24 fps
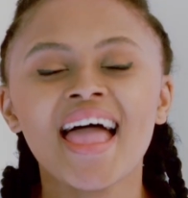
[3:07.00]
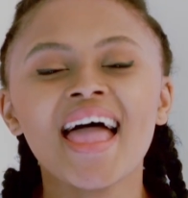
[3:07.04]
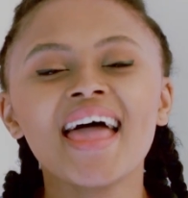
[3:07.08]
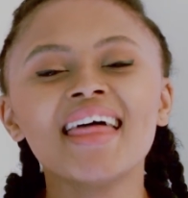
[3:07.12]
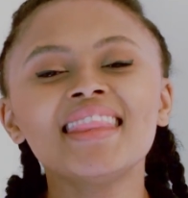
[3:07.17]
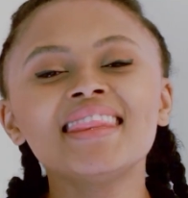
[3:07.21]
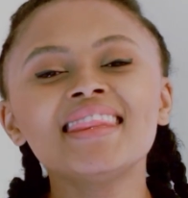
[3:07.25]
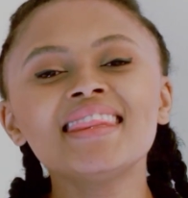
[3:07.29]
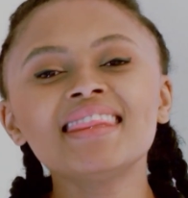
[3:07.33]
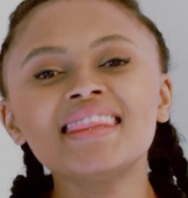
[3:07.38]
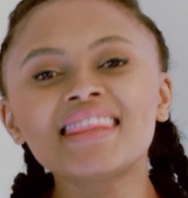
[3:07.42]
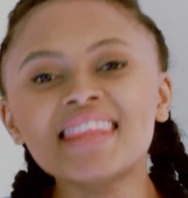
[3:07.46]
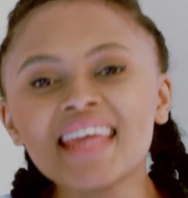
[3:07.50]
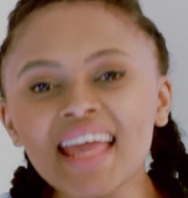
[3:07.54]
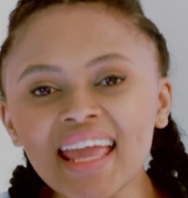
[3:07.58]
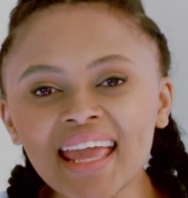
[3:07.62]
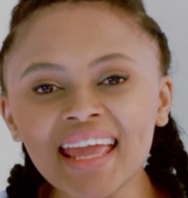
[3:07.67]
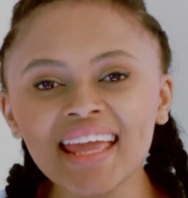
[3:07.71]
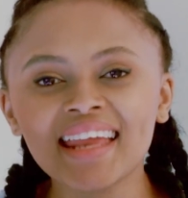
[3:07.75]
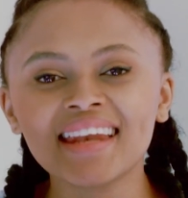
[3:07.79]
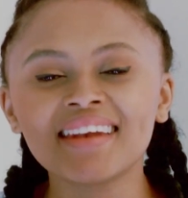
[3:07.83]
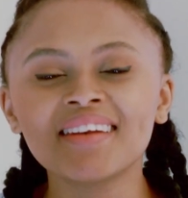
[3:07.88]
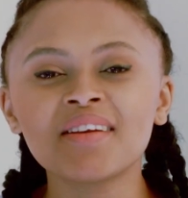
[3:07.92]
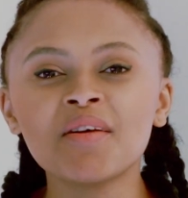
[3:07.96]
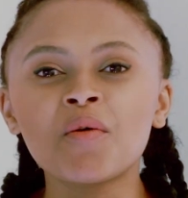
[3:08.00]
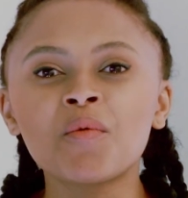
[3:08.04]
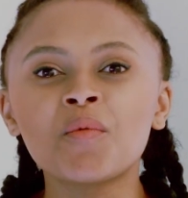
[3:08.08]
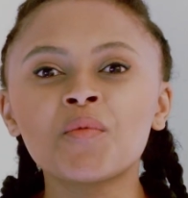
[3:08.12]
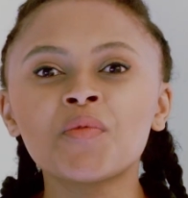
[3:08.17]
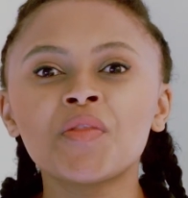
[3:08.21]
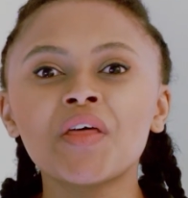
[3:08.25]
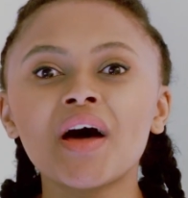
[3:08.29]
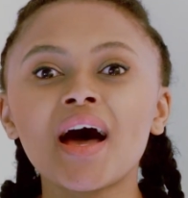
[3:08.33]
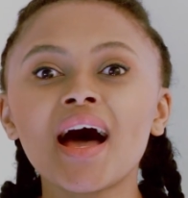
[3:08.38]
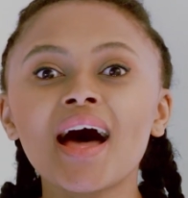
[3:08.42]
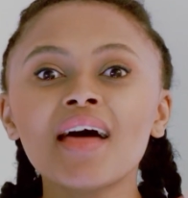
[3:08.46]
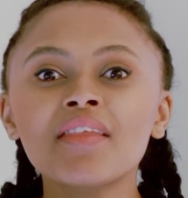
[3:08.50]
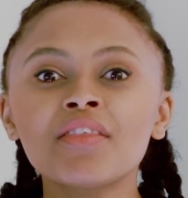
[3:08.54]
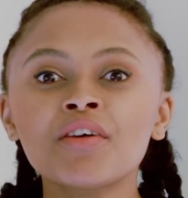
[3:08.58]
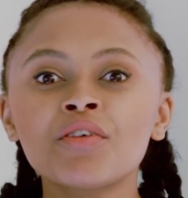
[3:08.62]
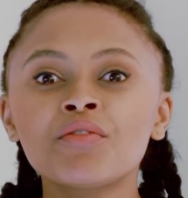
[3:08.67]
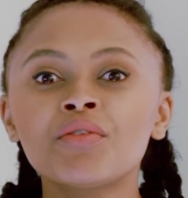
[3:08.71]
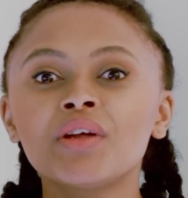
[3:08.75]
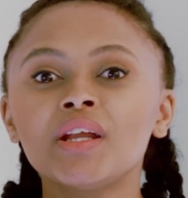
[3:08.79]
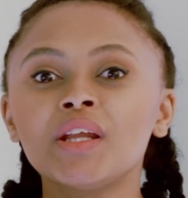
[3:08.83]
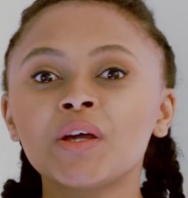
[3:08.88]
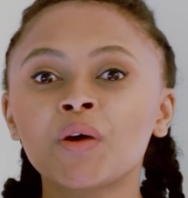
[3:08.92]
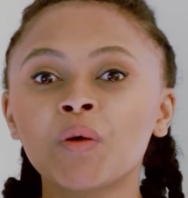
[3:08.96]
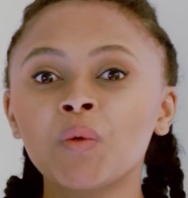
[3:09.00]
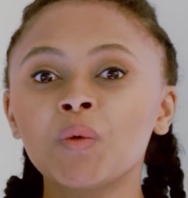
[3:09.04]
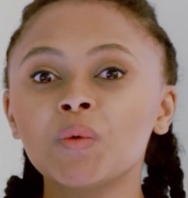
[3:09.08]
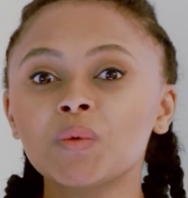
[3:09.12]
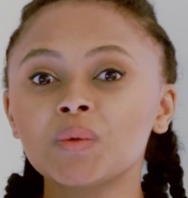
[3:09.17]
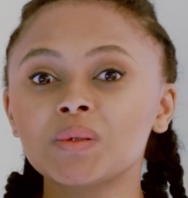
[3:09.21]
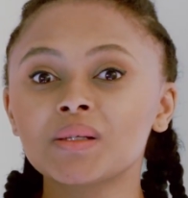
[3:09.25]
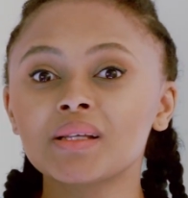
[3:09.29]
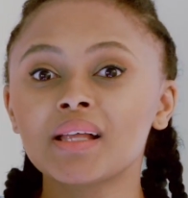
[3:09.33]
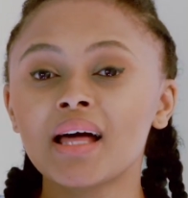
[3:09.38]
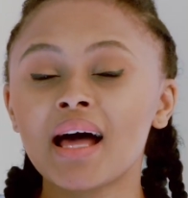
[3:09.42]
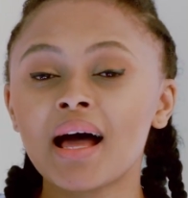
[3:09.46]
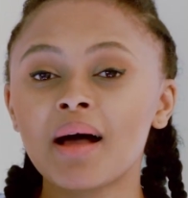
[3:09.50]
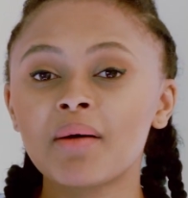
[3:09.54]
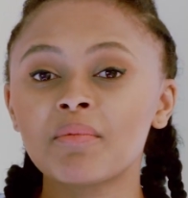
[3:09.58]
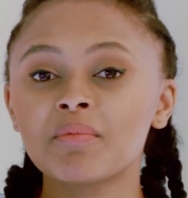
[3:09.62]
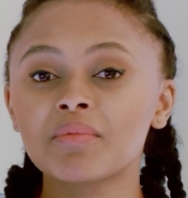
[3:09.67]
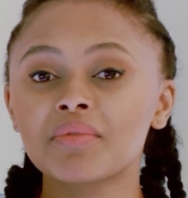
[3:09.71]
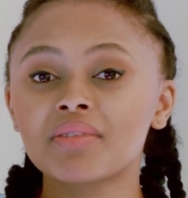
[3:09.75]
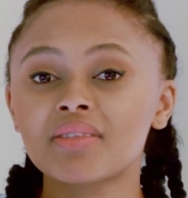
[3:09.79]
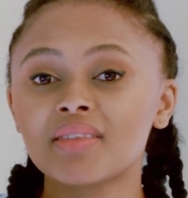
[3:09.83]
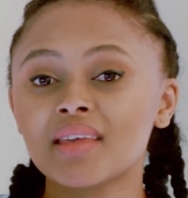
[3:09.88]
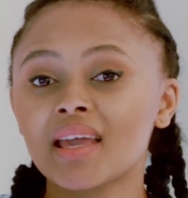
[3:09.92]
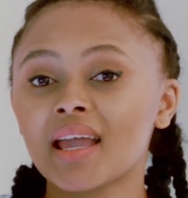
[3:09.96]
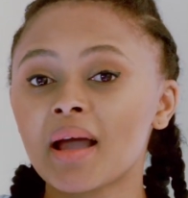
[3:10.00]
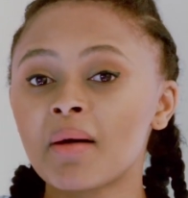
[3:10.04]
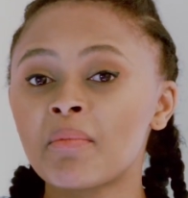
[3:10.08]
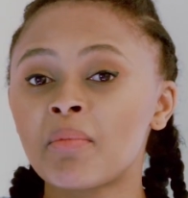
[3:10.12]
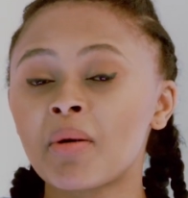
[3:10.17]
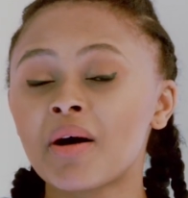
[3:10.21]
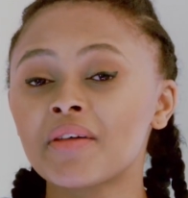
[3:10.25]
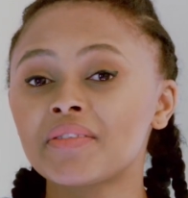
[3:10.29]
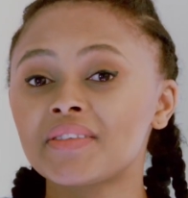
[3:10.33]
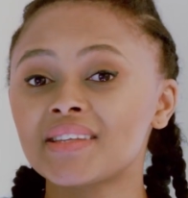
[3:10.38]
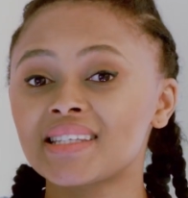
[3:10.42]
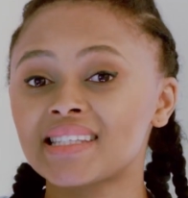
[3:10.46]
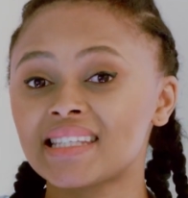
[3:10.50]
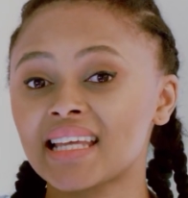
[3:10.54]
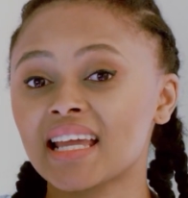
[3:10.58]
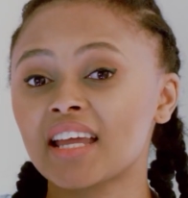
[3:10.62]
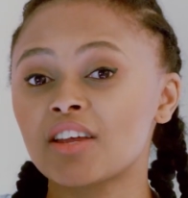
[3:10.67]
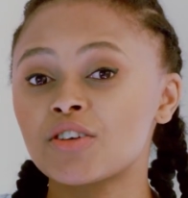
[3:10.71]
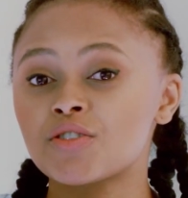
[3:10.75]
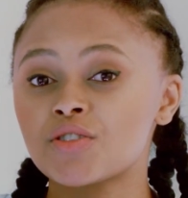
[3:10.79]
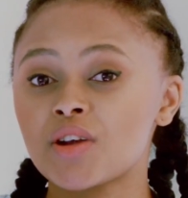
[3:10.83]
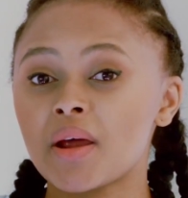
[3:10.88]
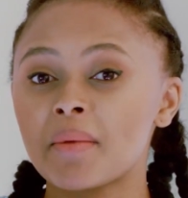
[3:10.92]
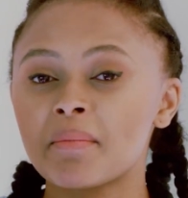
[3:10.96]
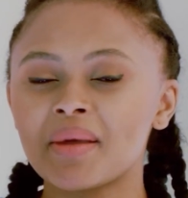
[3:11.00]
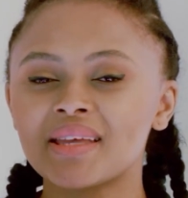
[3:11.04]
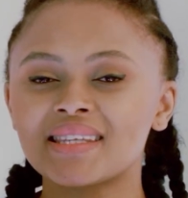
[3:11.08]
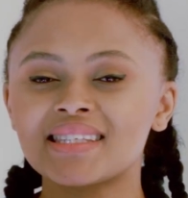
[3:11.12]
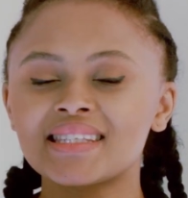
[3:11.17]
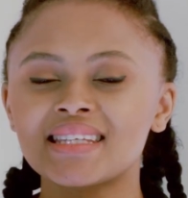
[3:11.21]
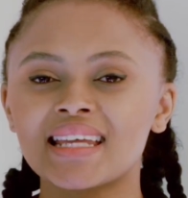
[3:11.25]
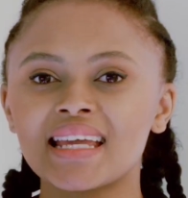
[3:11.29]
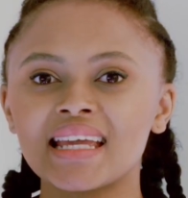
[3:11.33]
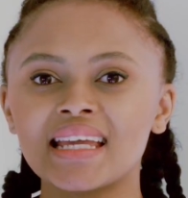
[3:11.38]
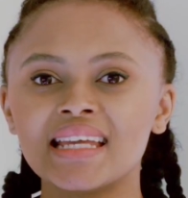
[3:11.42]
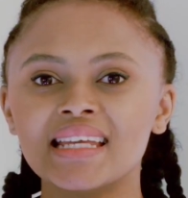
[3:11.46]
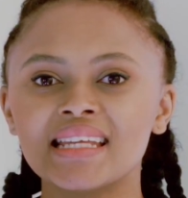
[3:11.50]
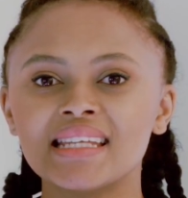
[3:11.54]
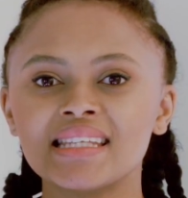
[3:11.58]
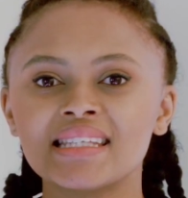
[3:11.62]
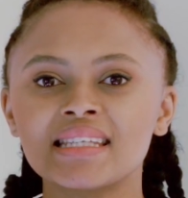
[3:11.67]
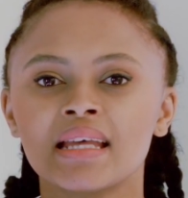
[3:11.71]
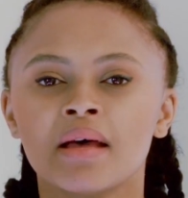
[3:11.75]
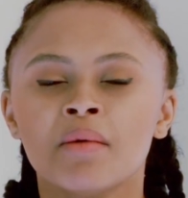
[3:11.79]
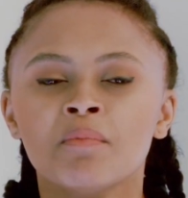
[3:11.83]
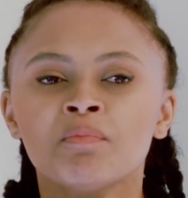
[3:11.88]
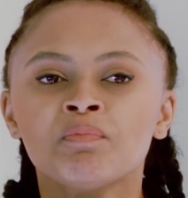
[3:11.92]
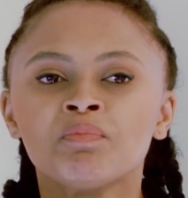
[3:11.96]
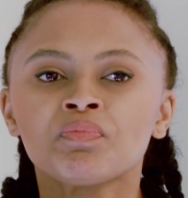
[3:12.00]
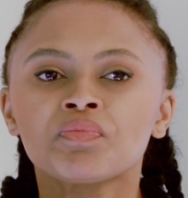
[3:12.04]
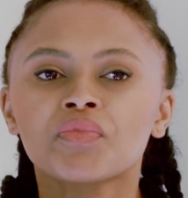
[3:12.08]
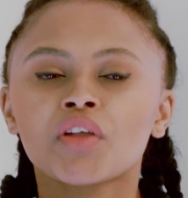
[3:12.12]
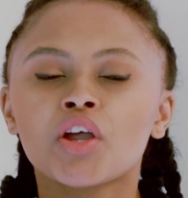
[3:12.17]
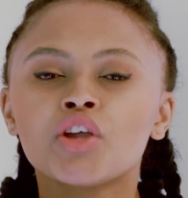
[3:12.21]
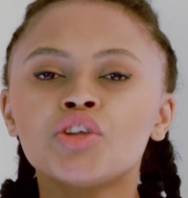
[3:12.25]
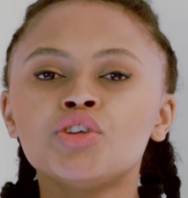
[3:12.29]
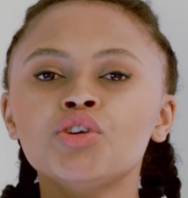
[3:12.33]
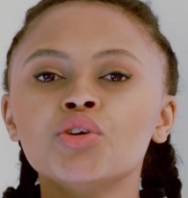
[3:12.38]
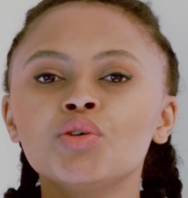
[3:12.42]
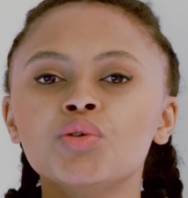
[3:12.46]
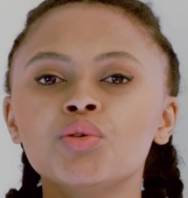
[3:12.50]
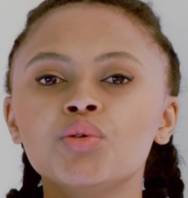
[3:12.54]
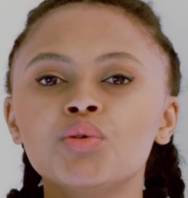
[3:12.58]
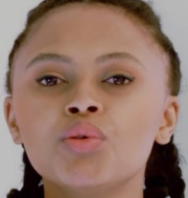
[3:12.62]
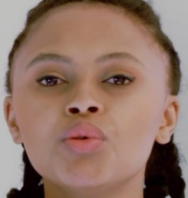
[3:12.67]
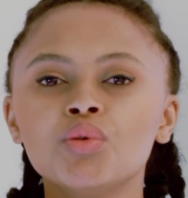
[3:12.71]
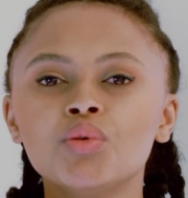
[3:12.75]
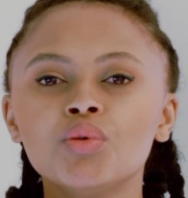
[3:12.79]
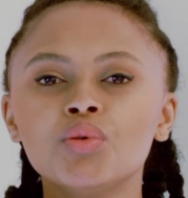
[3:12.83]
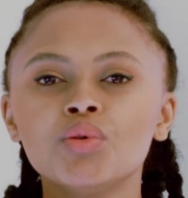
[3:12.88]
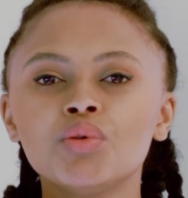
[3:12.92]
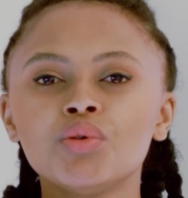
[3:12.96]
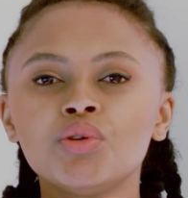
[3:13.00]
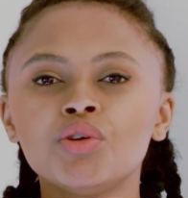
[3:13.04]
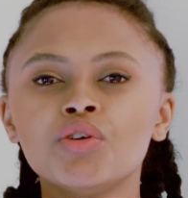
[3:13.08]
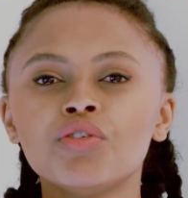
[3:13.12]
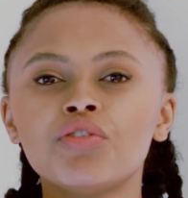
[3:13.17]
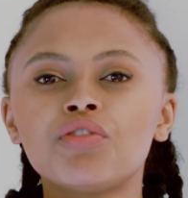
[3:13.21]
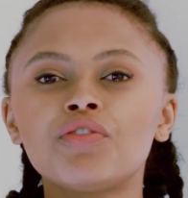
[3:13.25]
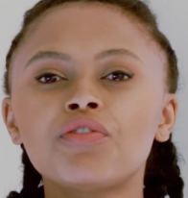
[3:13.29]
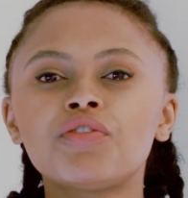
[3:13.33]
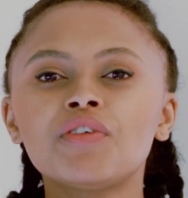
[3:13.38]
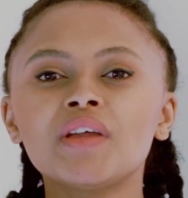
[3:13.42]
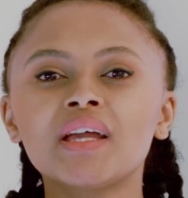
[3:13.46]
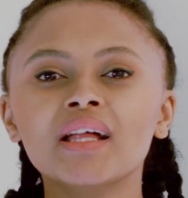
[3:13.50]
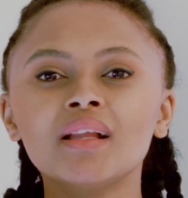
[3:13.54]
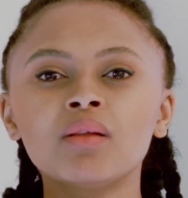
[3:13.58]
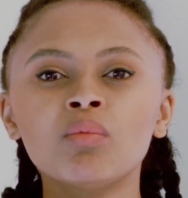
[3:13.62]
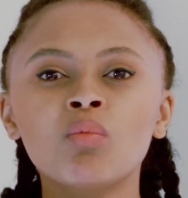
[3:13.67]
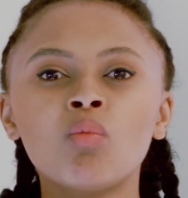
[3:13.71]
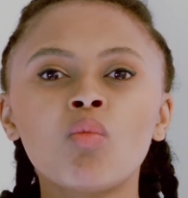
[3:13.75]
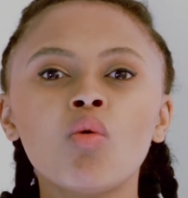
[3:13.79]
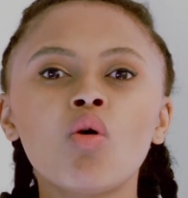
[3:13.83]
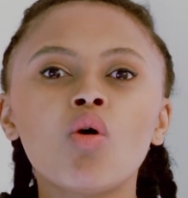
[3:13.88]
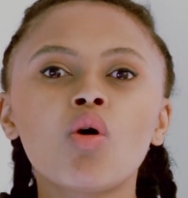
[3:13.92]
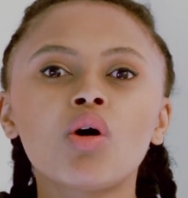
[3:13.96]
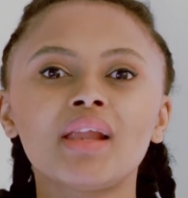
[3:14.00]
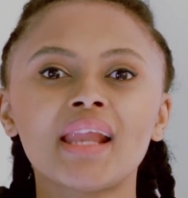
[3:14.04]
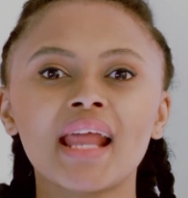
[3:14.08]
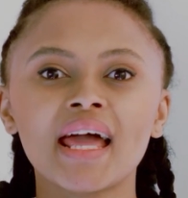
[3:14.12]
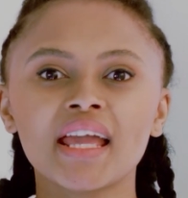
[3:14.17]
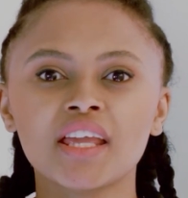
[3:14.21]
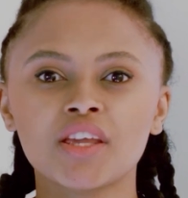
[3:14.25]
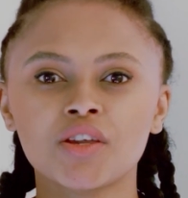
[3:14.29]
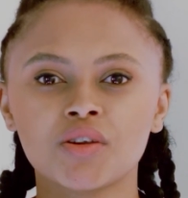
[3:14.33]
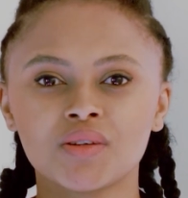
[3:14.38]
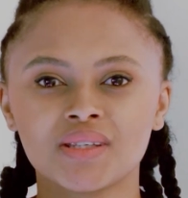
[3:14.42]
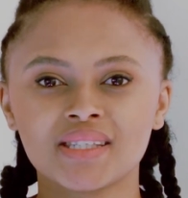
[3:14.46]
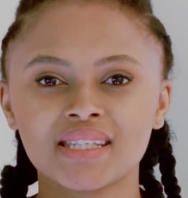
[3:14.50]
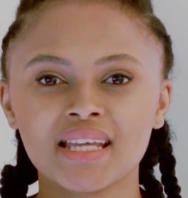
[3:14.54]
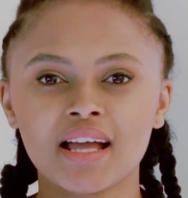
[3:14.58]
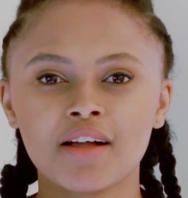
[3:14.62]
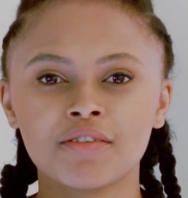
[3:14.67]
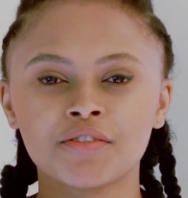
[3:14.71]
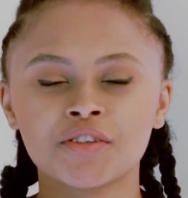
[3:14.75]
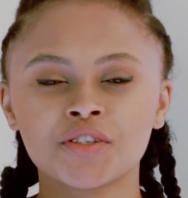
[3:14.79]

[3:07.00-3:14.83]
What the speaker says: And then the other really cool thing about the second trimester is you feel more like yourself.